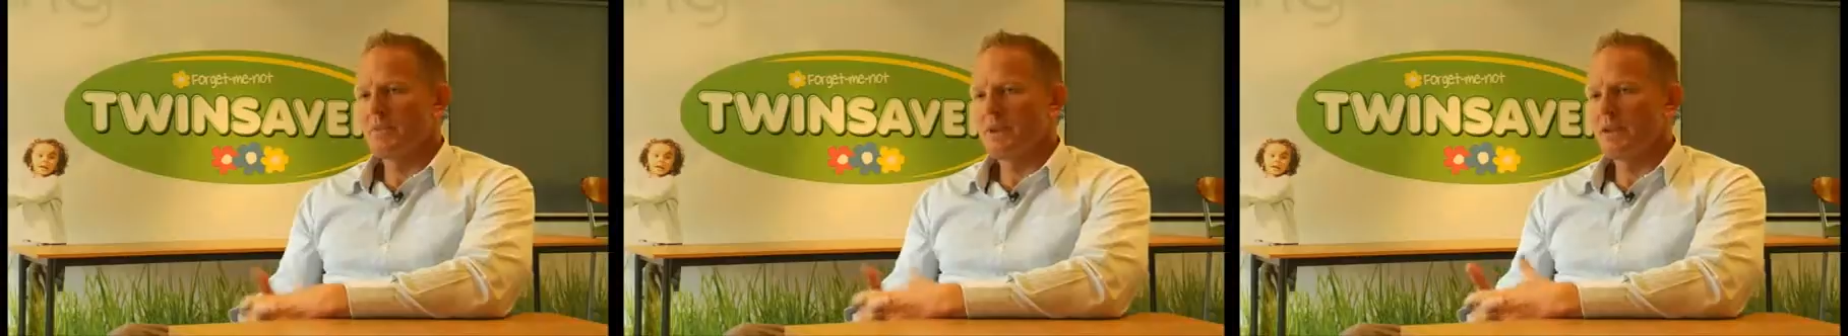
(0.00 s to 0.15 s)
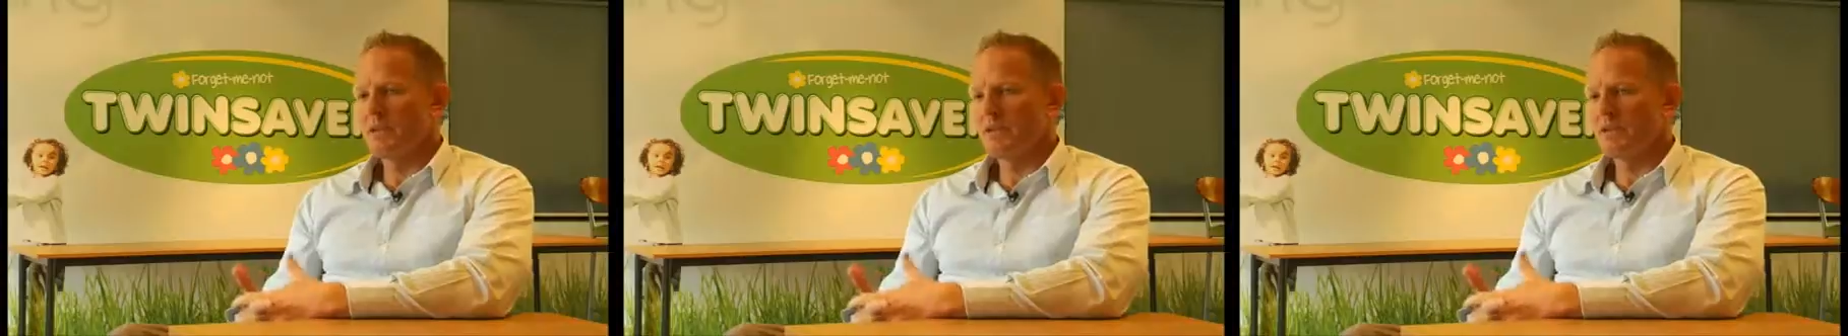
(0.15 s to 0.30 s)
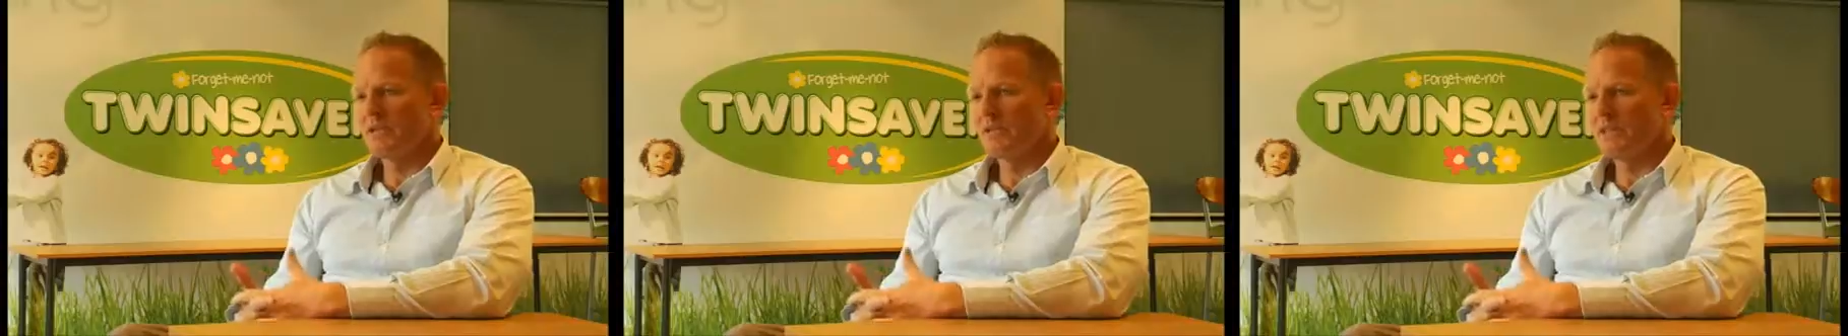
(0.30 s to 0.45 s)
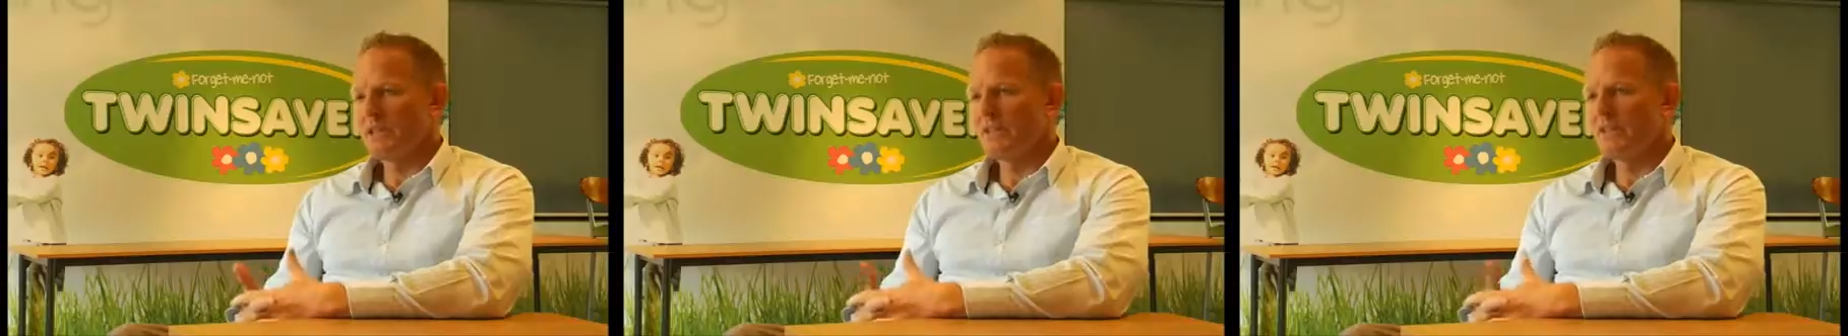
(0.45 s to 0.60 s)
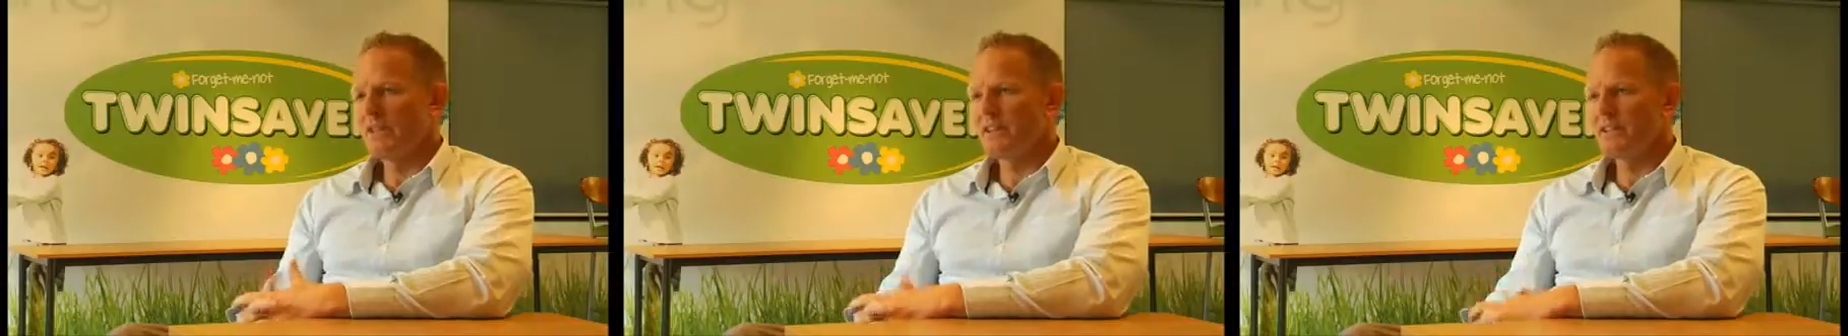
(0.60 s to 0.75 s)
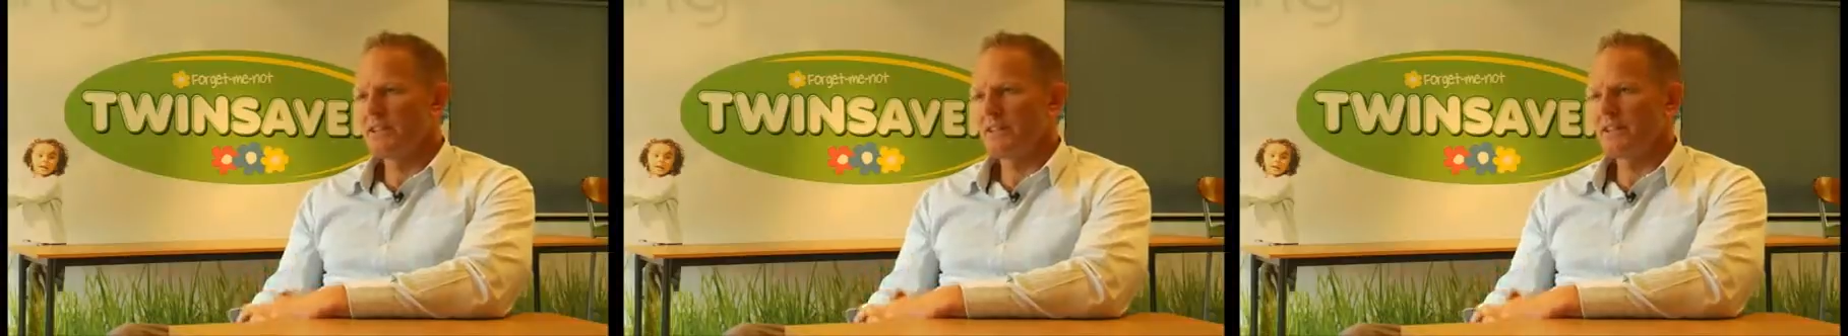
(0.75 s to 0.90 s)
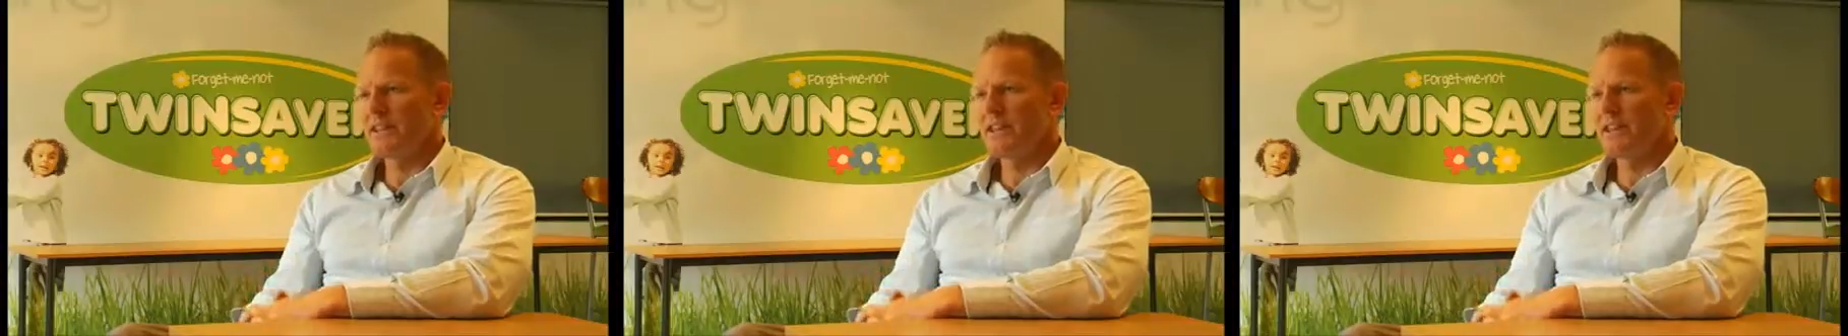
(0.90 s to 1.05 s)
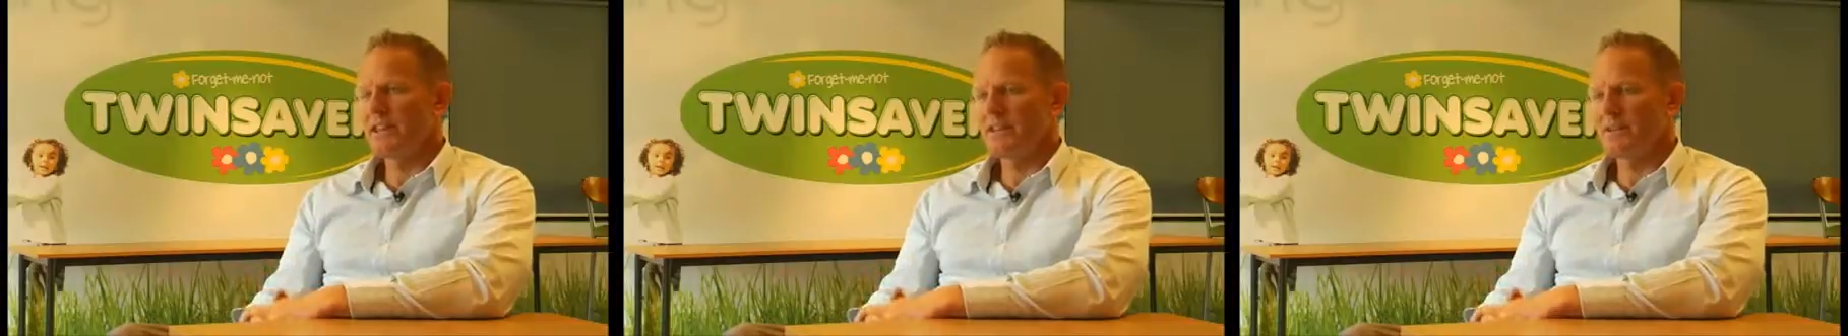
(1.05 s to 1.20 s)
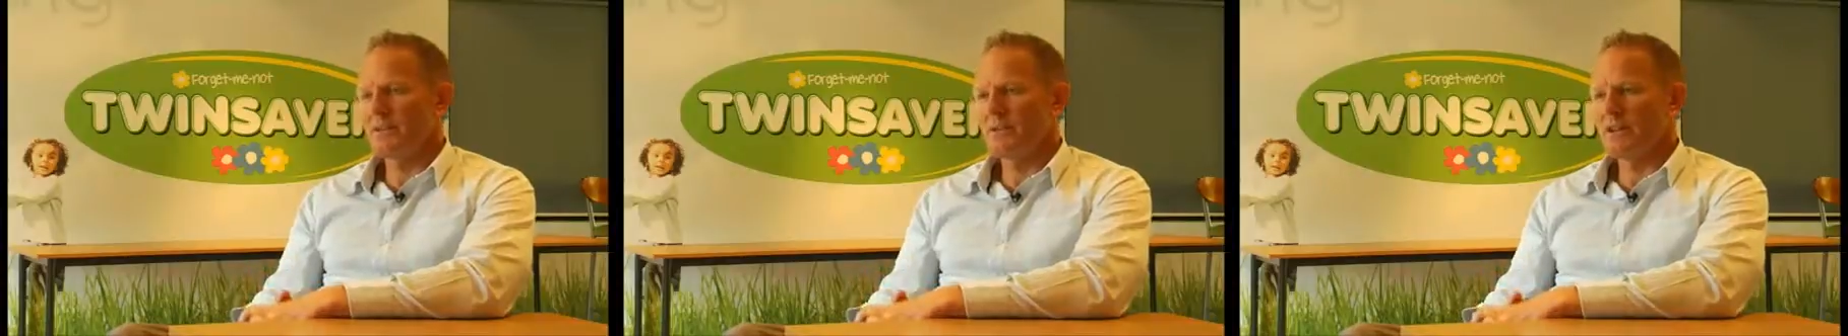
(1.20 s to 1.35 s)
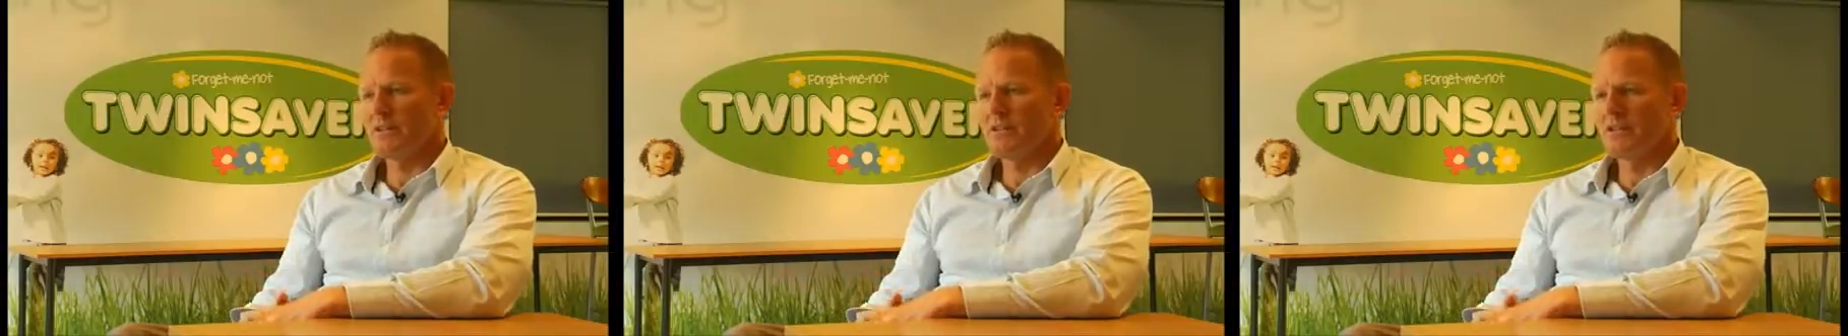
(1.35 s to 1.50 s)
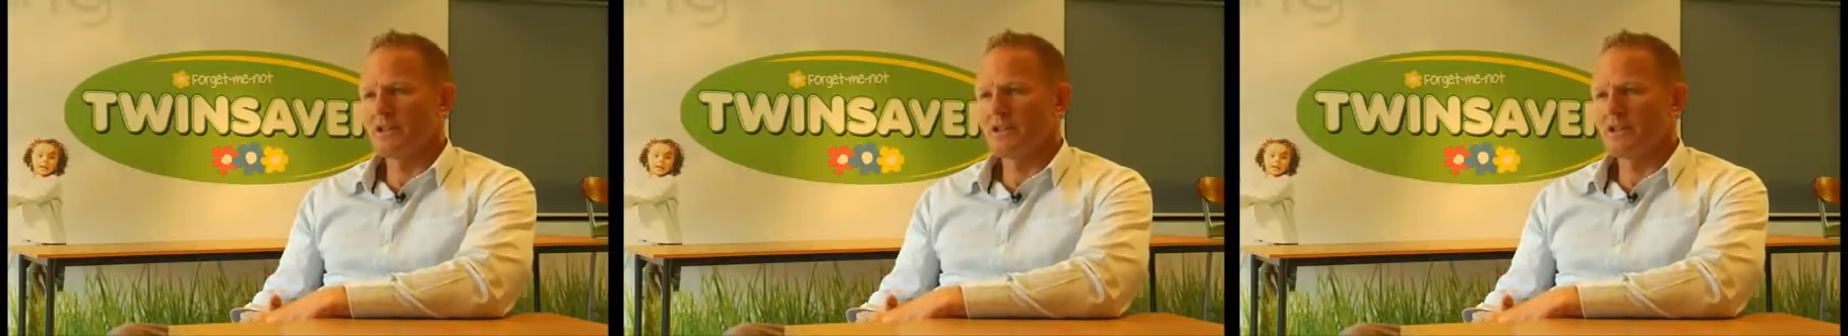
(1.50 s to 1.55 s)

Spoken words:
about sort of giving and taking as well.